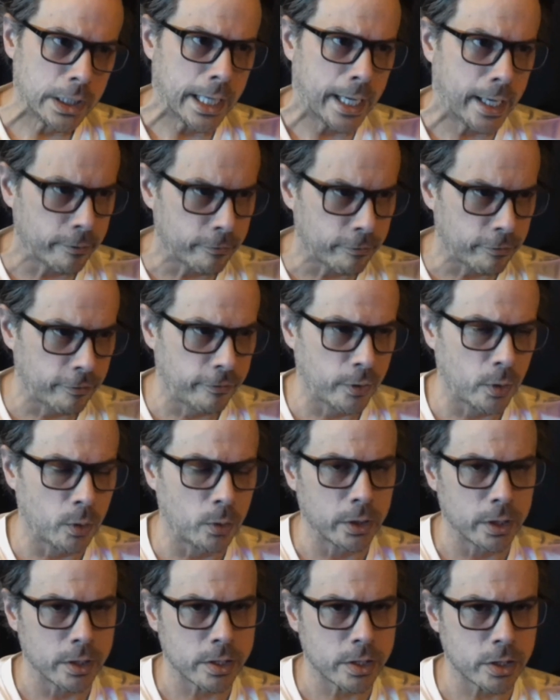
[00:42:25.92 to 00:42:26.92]
not
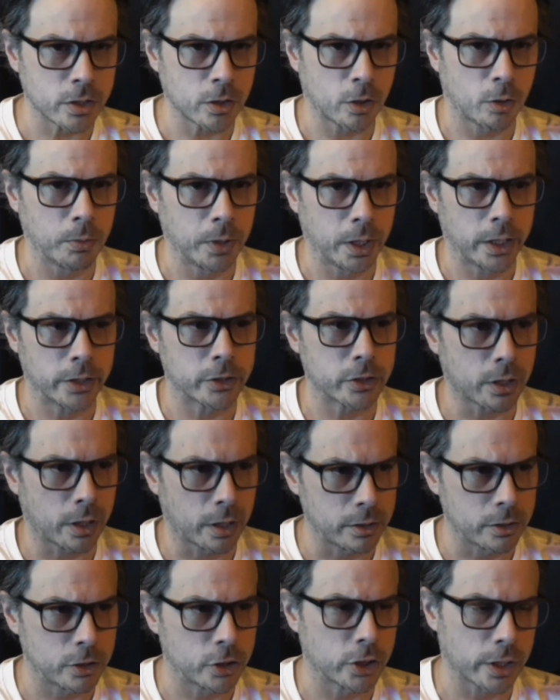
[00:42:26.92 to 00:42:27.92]
focused so much
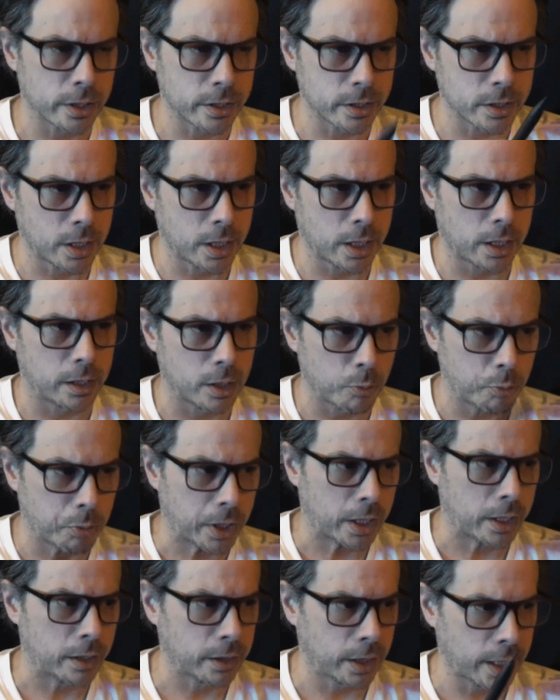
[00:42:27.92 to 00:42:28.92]
on just getting the
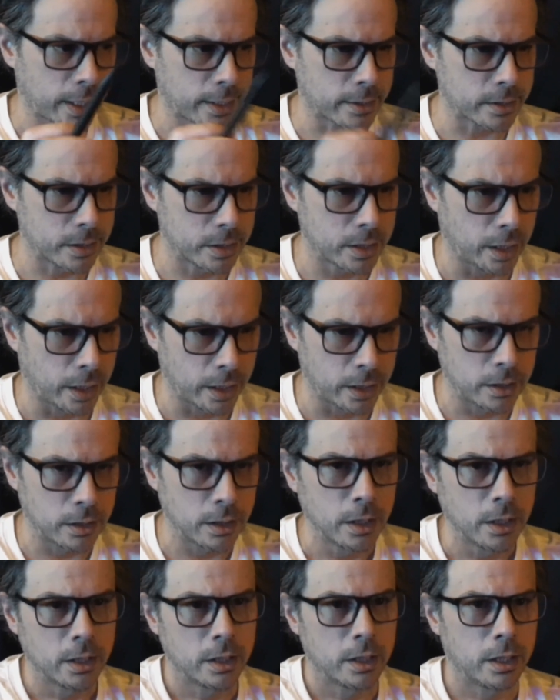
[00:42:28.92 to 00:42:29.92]
podcast
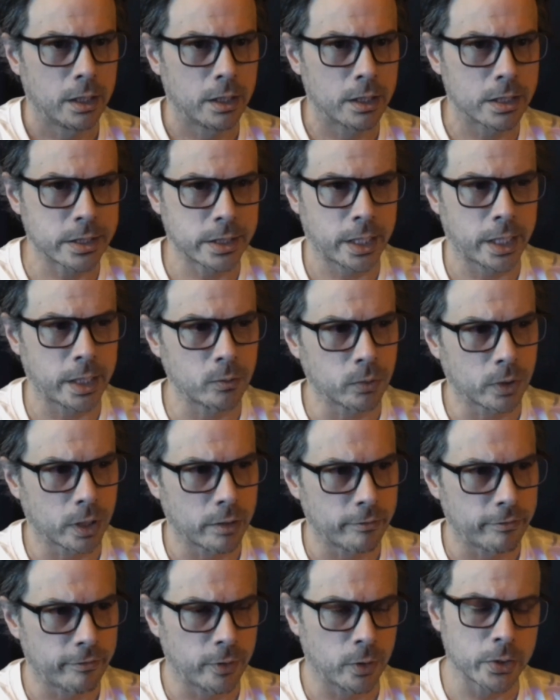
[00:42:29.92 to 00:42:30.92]
done. Instead,
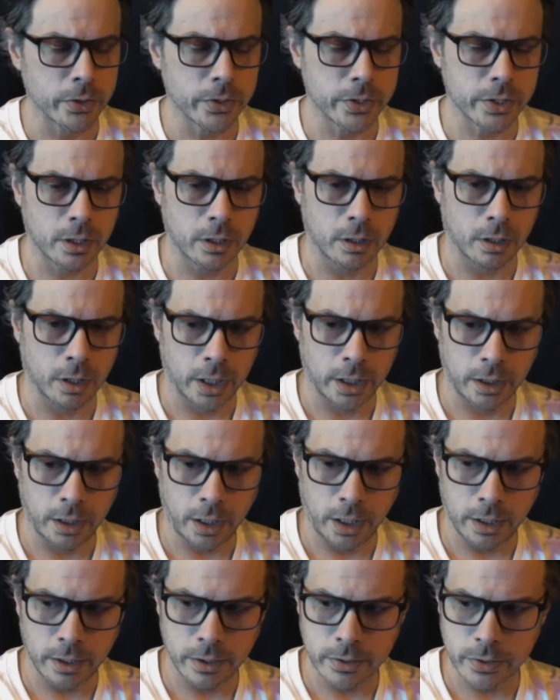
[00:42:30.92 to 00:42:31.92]
what I'm focusing
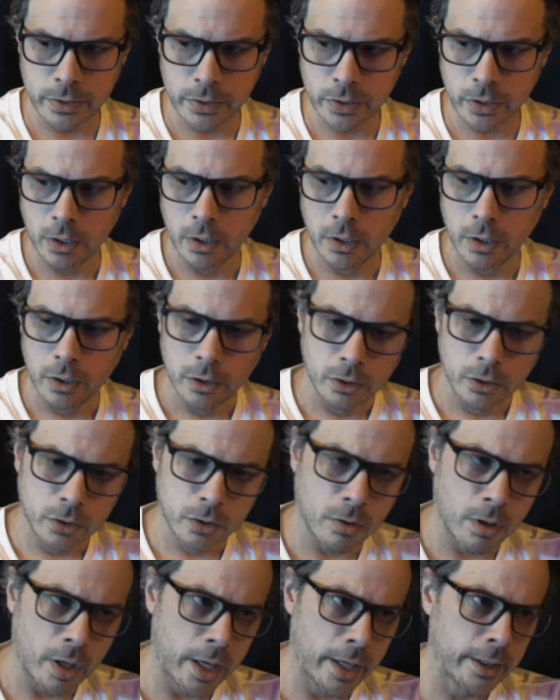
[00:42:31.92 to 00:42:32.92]
on is
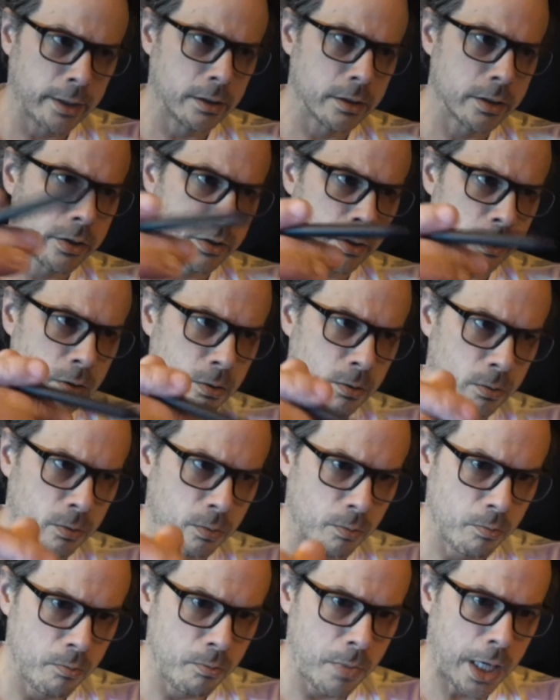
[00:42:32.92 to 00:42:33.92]
trying
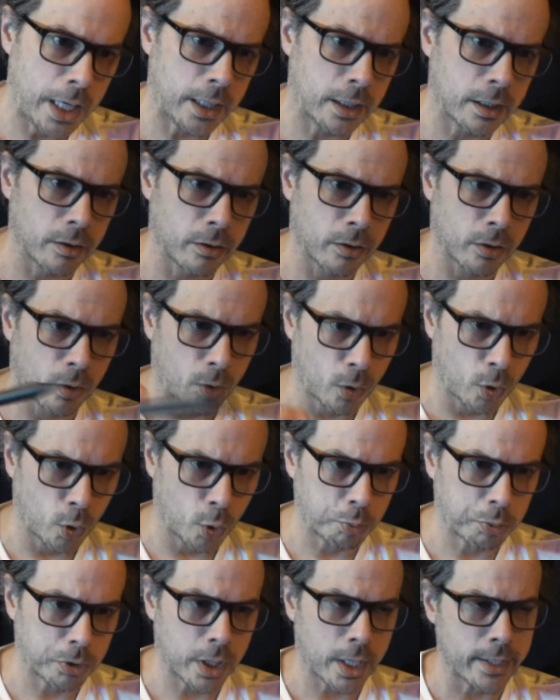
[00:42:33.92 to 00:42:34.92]
to make the
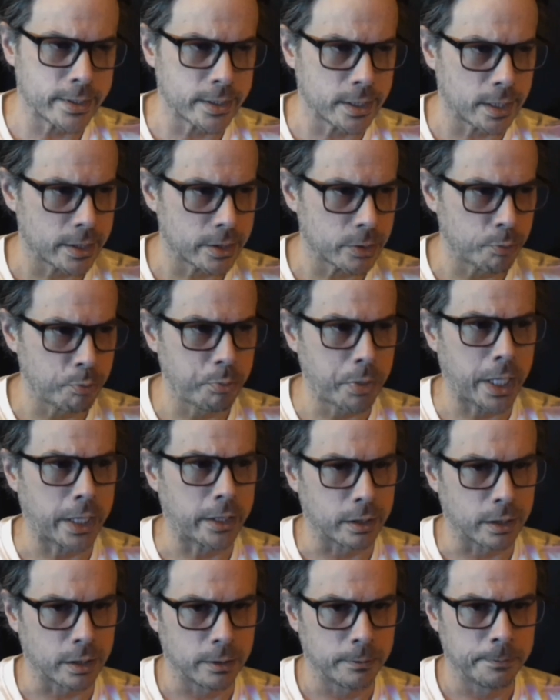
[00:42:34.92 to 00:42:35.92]
whole process
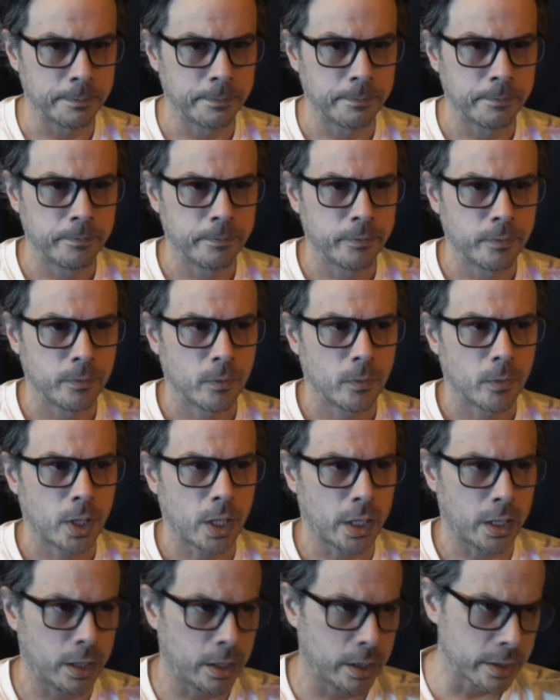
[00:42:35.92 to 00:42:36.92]
better.
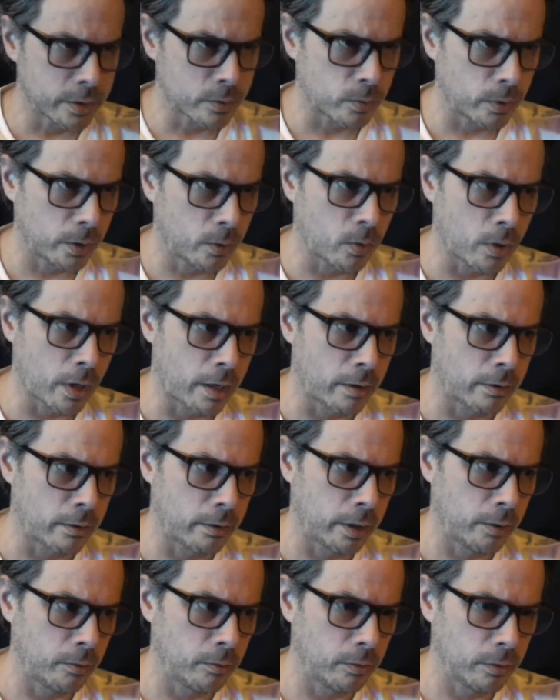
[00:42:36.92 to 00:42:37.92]
And it is
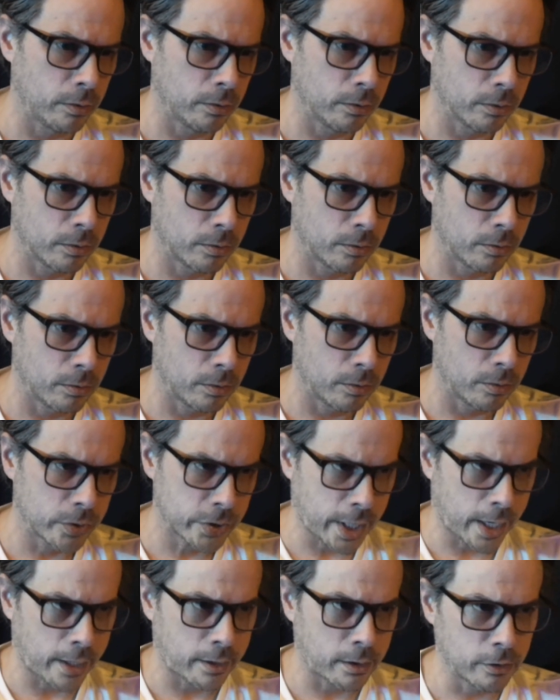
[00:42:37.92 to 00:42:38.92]
requiring
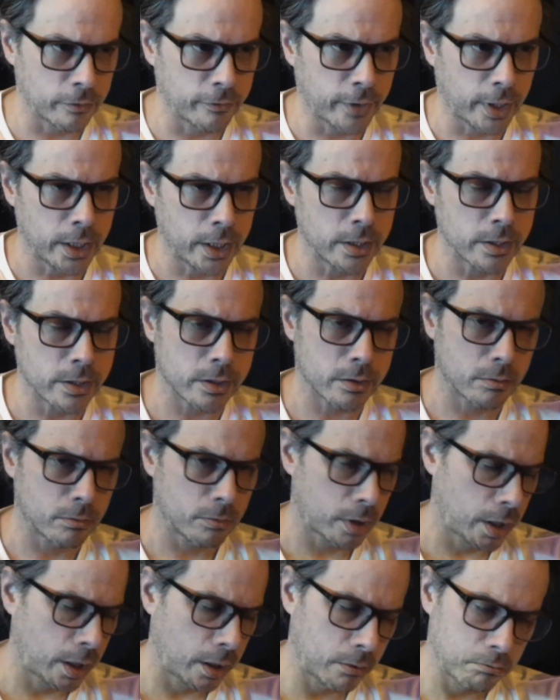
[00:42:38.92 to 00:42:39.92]

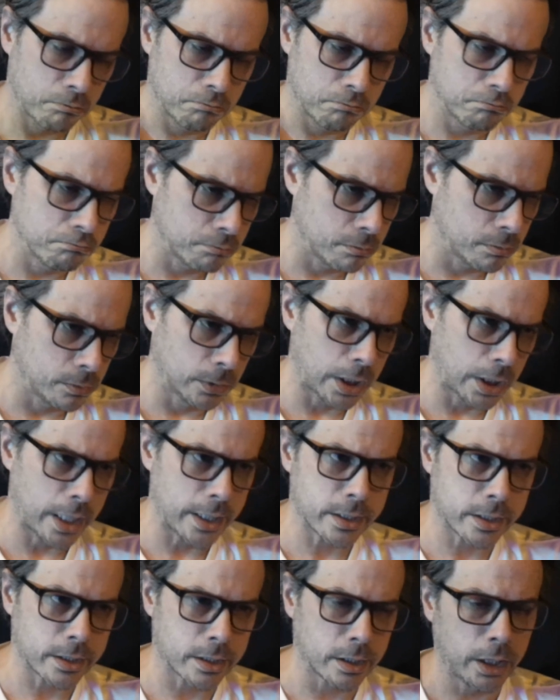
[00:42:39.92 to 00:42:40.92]
sacrifice, like
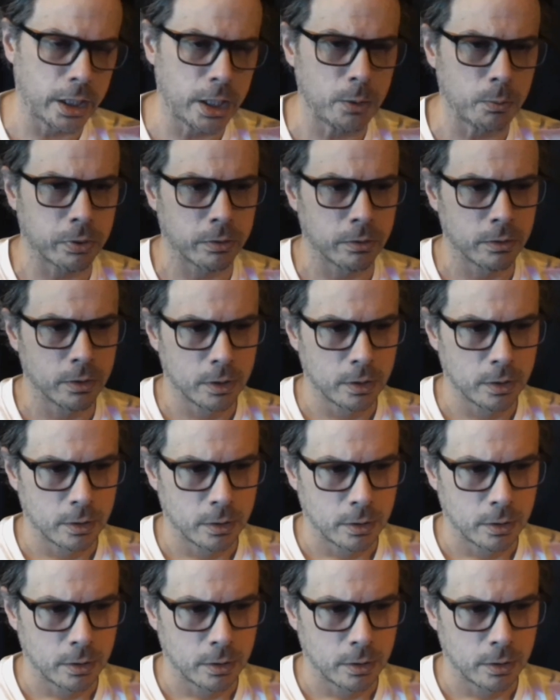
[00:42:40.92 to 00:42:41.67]
less sleep,